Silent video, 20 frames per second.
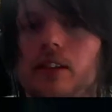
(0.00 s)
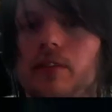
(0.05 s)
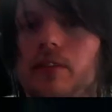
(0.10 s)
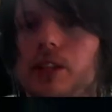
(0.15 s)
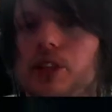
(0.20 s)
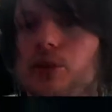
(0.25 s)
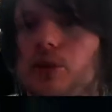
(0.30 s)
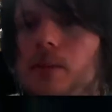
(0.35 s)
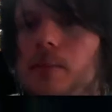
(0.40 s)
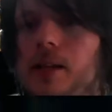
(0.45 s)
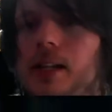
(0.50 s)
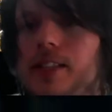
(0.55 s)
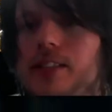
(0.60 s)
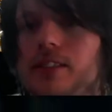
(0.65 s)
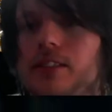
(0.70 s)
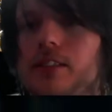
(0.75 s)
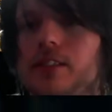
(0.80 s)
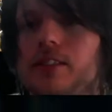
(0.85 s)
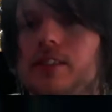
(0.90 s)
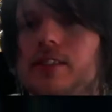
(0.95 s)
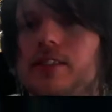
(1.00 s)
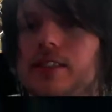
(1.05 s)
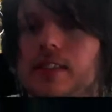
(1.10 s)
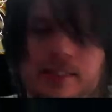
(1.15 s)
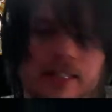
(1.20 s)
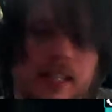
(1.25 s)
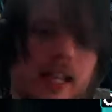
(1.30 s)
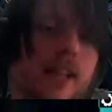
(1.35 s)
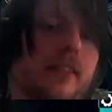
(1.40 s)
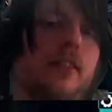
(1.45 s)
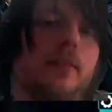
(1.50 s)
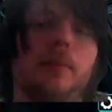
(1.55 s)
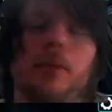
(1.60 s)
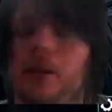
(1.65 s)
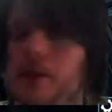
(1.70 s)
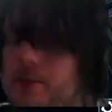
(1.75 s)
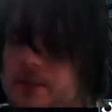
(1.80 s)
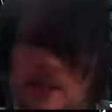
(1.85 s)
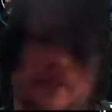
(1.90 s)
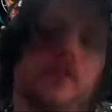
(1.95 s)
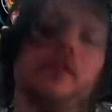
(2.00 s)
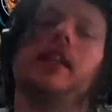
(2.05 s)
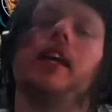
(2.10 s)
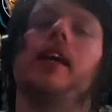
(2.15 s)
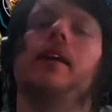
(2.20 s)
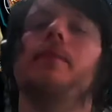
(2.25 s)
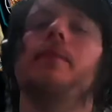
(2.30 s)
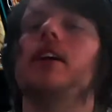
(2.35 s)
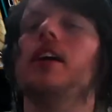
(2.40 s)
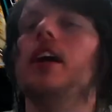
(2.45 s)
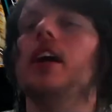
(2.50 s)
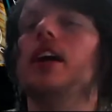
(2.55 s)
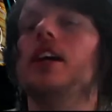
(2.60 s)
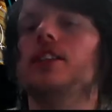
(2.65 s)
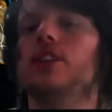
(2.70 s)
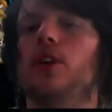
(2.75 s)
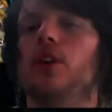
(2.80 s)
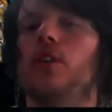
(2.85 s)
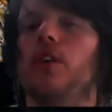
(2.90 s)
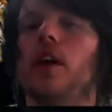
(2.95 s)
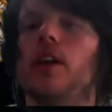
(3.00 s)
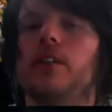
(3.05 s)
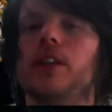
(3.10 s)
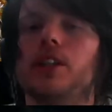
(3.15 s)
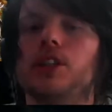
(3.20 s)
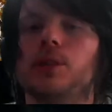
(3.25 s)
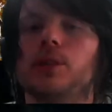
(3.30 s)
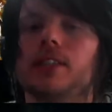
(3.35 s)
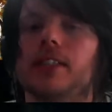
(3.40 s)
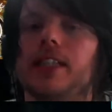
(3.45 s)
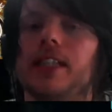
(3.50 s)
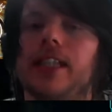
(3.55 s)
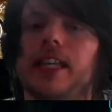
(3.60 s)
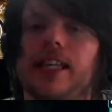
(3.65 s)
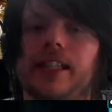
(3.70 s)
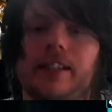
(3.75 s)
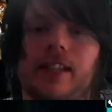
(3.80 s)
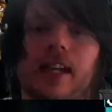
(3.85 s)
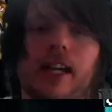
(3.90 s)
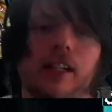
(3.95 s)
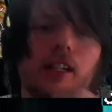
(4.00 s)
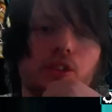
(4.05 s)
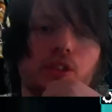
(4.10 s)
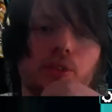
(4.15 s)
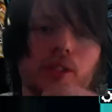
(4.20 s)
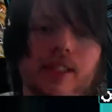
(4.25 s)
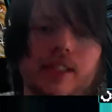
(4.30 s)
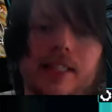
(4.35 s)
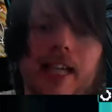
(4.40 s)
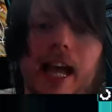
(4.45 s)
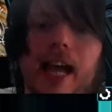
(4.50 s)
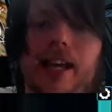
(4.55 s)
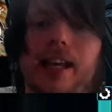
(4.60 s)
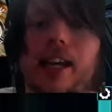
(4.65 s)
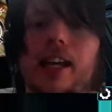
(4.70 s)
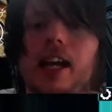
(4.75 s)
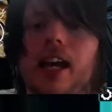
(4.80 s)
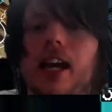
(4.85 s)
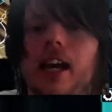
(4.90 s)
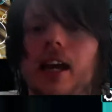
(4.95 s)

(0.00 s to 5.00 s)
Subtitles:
ritual monsters. Doesn't have to be a different name. So if our rituals are going to gain 900 attack.